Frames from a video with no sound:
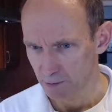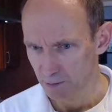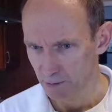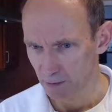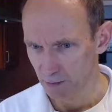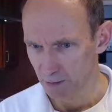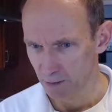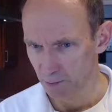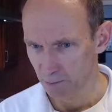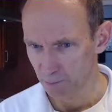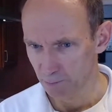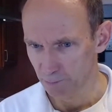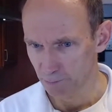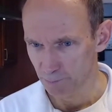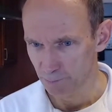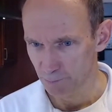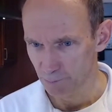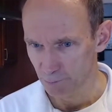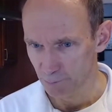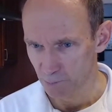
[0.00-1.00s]
Can you
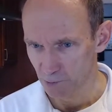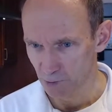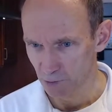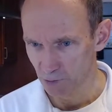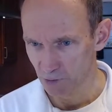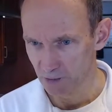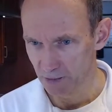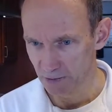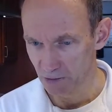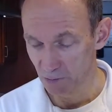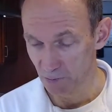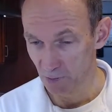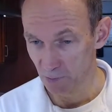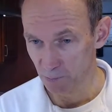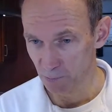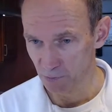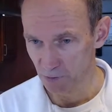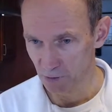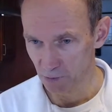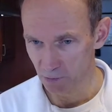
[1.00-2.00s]
cut sweet
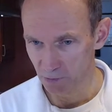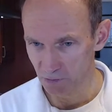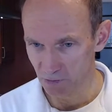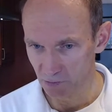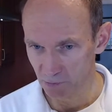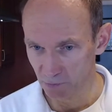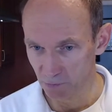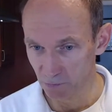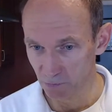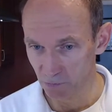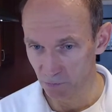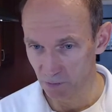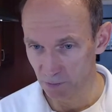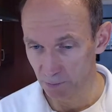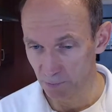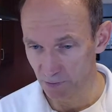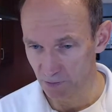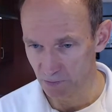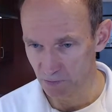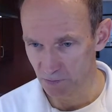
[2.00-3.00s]
potatoes into 3
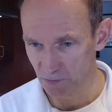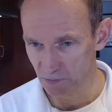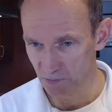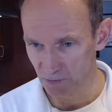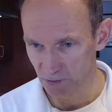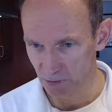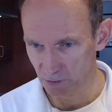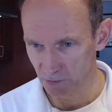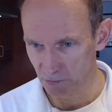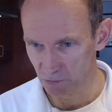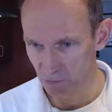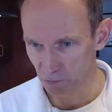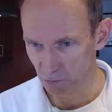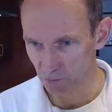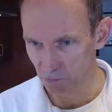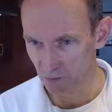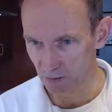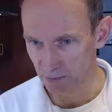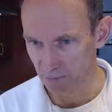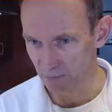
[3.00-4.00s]
pieces each so
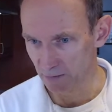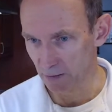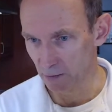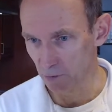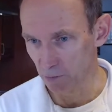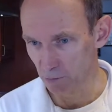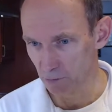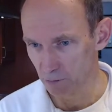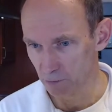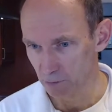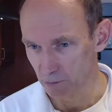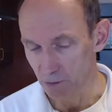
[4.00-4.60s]
that they look?